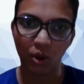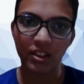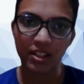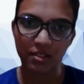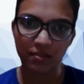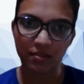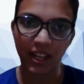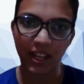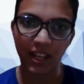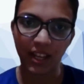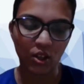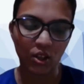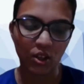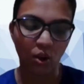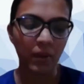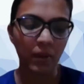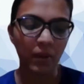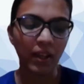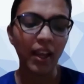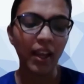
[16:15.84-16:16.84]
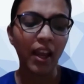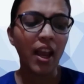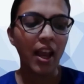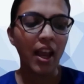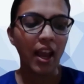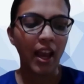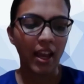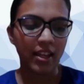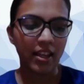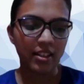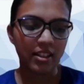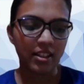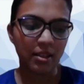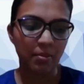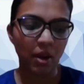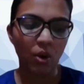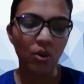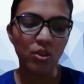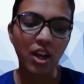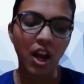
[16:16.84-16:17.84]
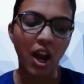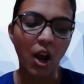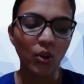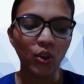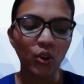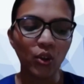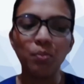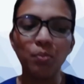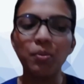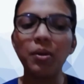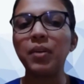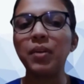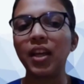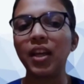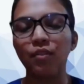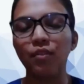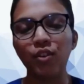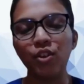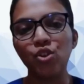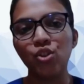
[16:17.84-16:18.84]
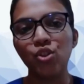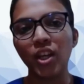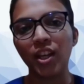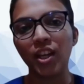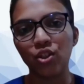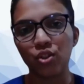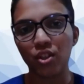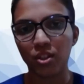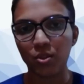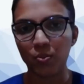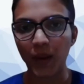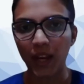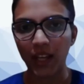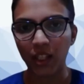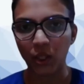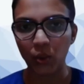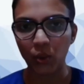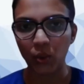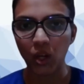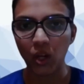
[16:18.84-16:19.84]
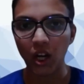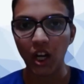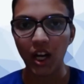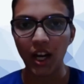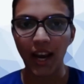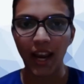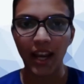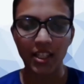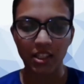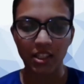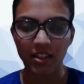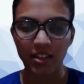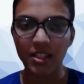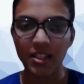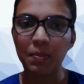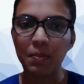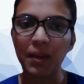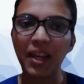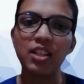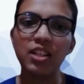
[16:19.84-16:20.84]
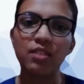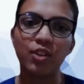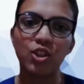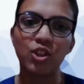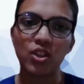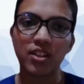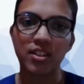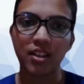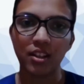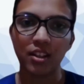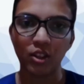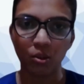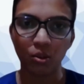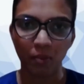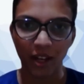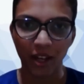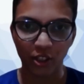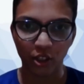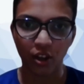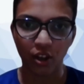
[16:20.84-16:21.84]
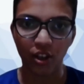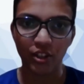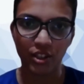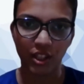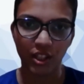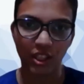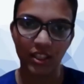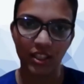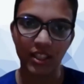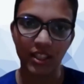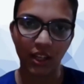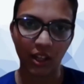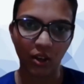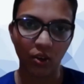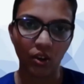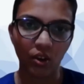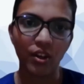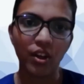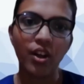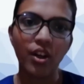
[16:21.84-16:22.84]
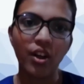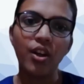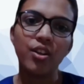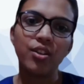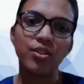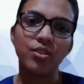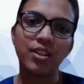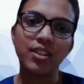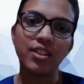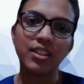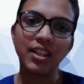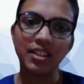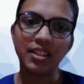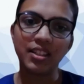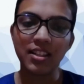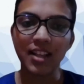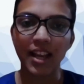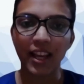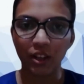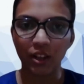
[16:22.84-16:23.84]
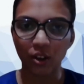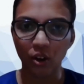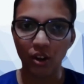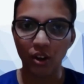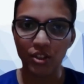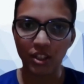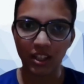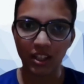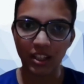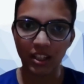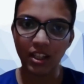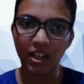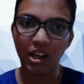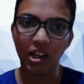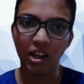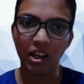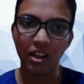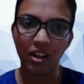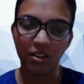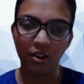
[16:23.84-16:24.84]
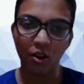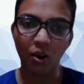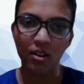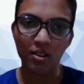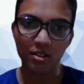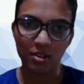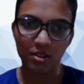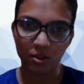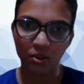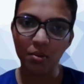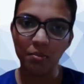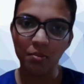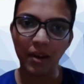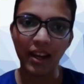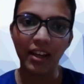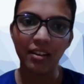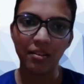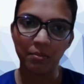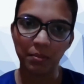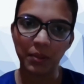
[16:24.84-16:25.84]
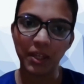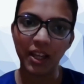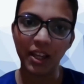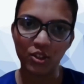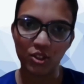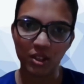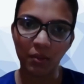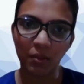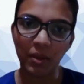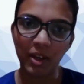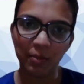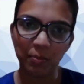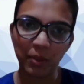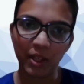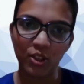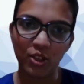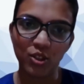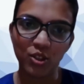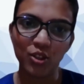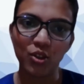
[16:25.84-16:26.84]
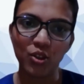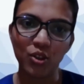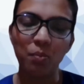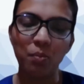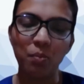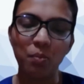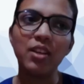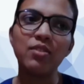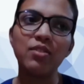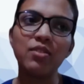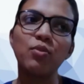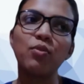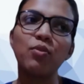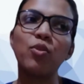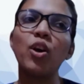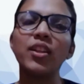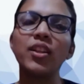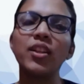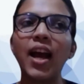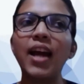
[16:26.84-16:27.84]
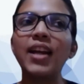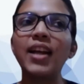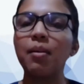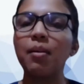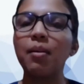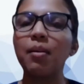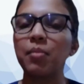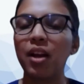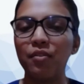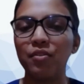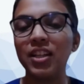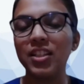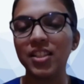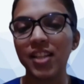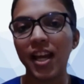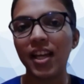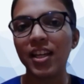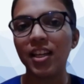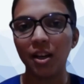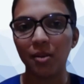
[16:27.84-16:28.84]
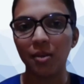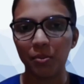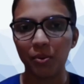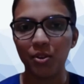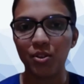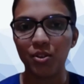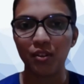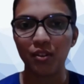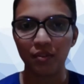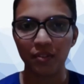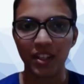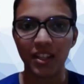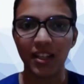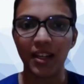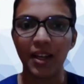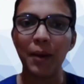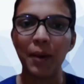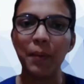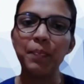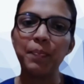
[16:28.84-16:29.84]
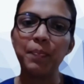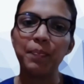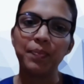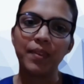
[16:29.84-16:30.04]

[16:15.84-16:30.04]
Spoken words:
on this very topic. And it's about how human behavior changes when you enter a space which is Hindu mythological decor. So it's little psychological also, my PhD, main PhD topic. So for that, 10 airports of India.